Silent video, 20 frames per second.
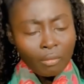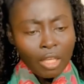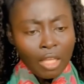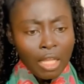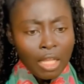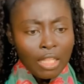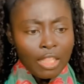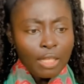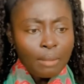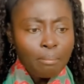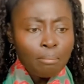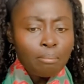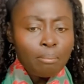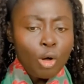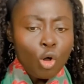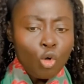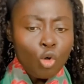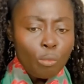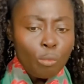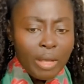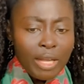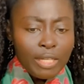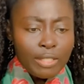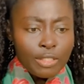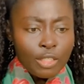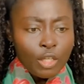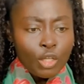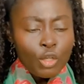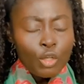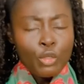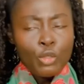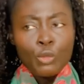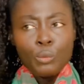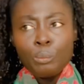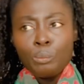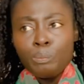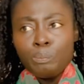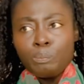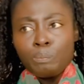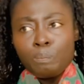The moment you
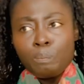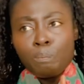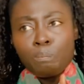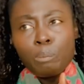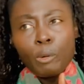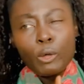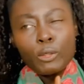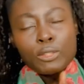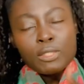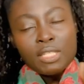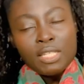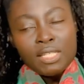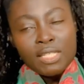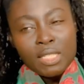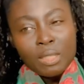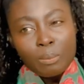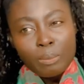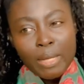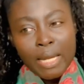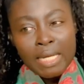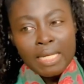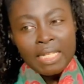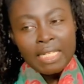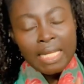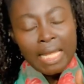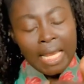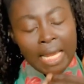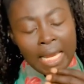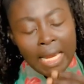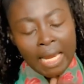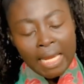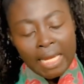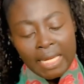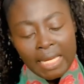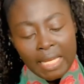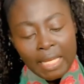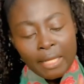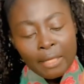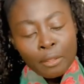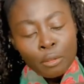participate in
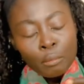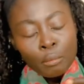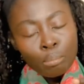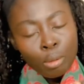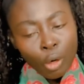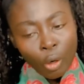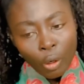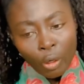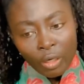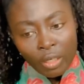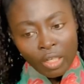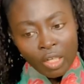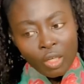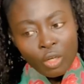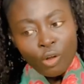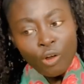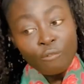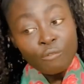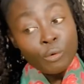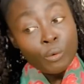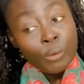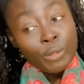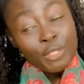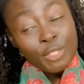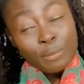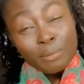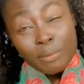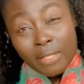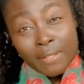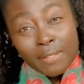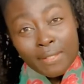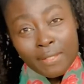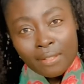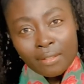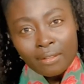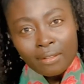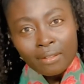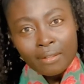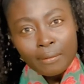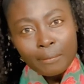any part of Christmas,
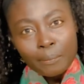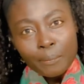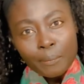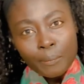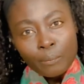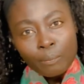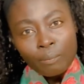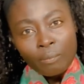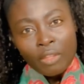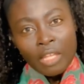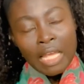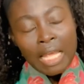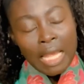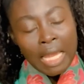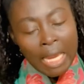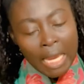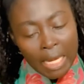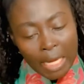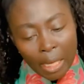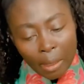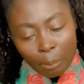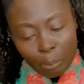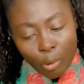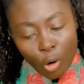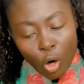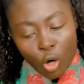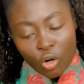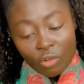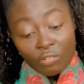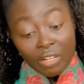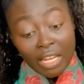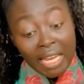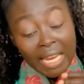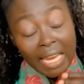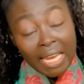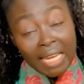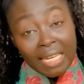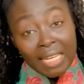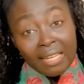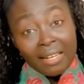any part of
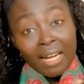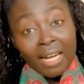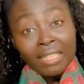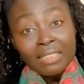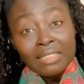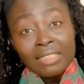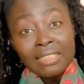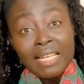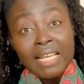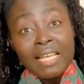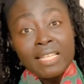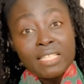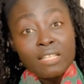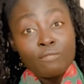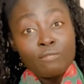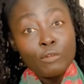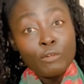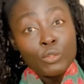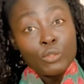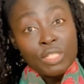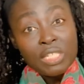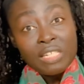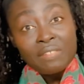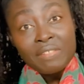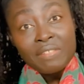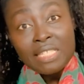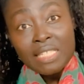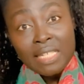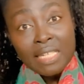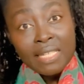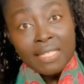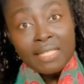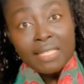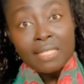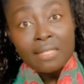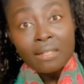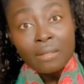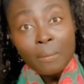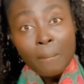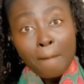any holidays and festivities,
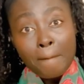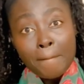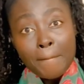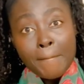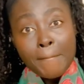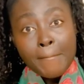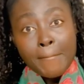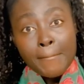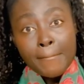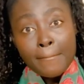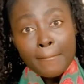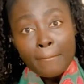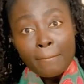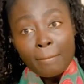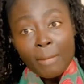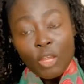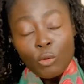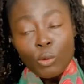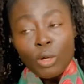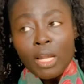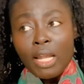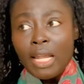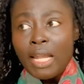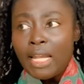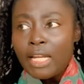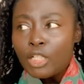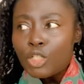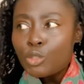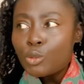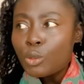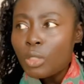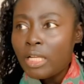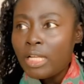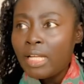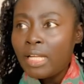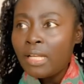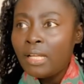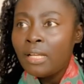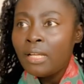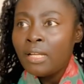you're
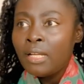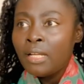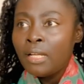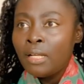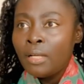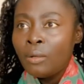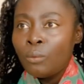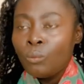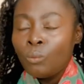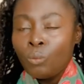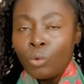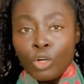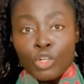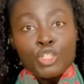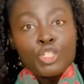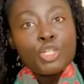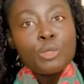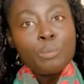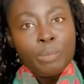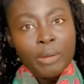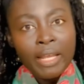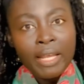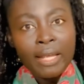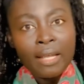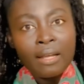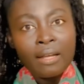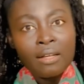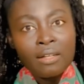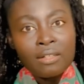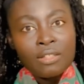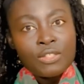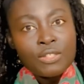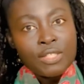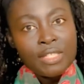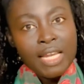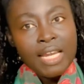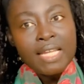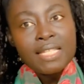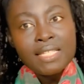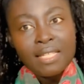literally worshiping
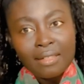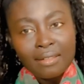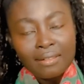Satan,